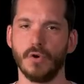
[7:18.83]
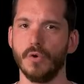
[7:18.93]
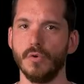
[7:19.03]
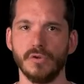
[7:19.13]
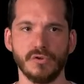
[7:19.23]

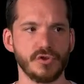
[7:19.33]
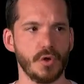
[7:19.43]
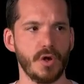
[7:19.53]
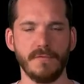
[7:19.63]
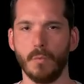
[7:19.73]
who you
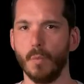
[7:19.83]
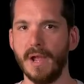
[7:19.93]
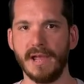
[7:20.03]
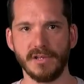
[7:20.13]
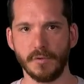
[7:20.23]
serve,
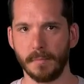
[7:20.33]
where you